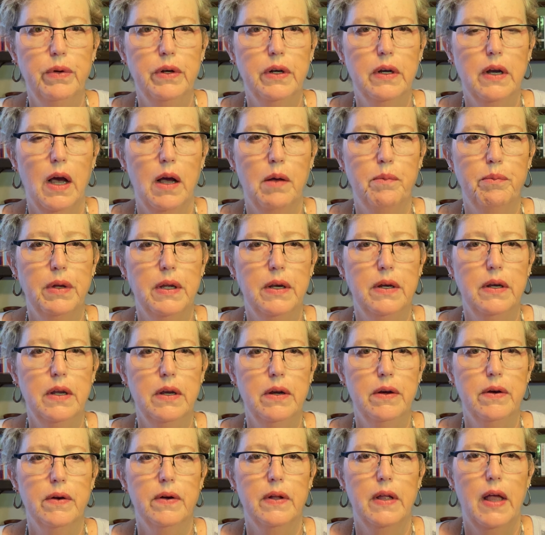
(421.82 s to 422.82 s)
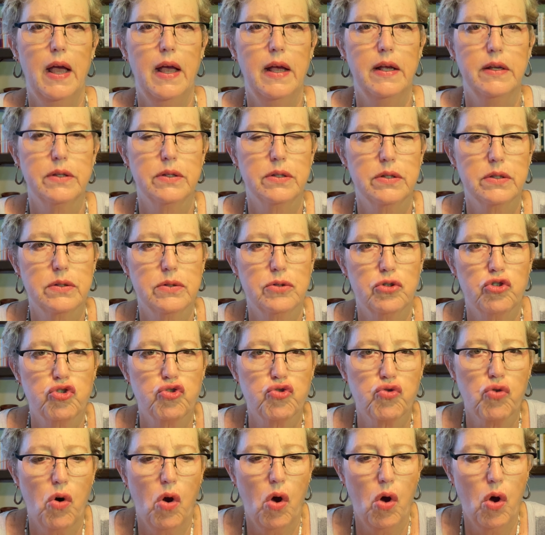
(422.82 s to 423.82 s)
would not be near as
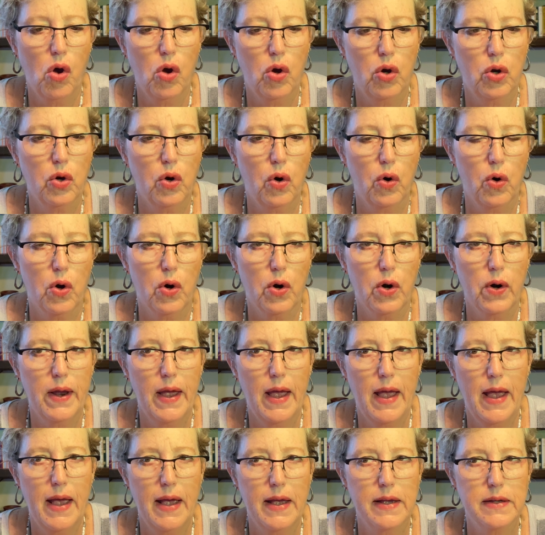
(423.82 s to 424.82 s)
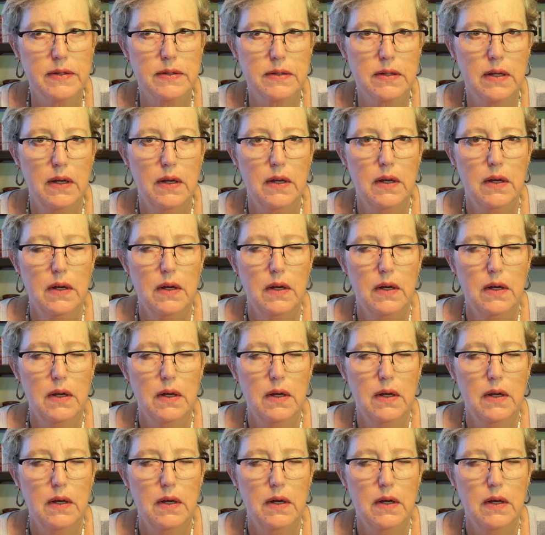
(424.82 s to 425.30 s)
strong or as